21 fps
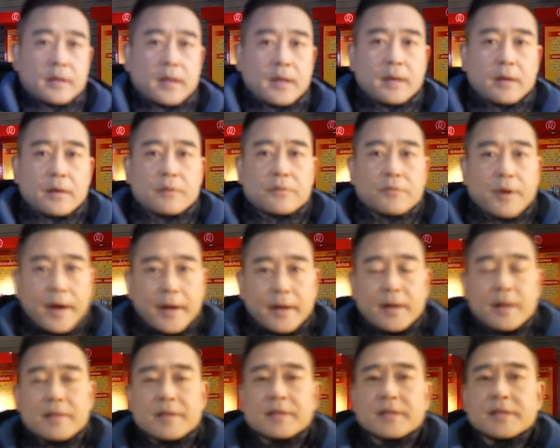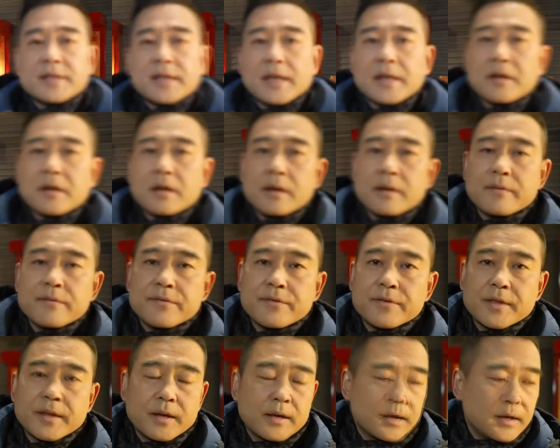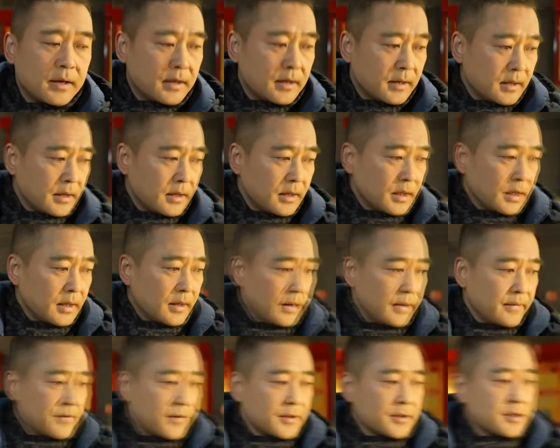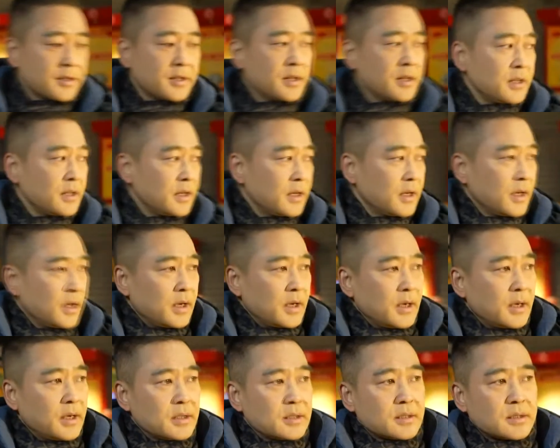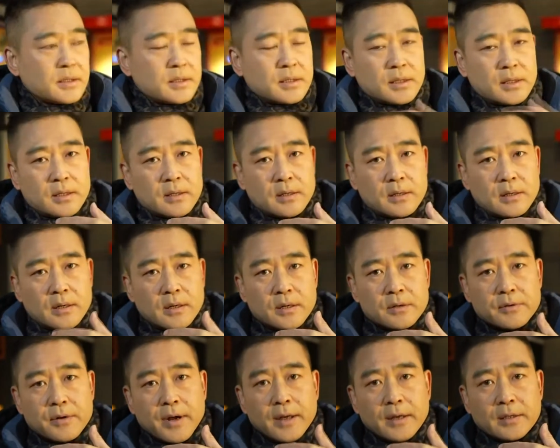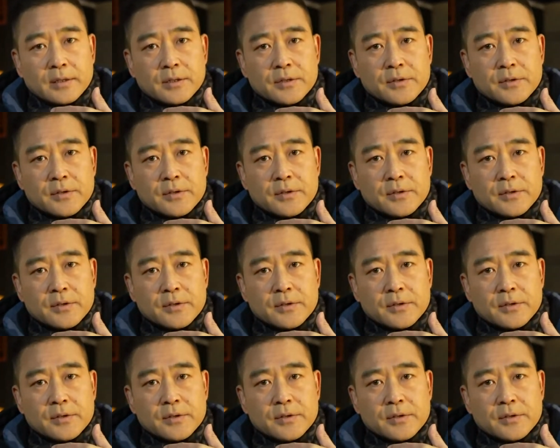right in the center of the city. It's right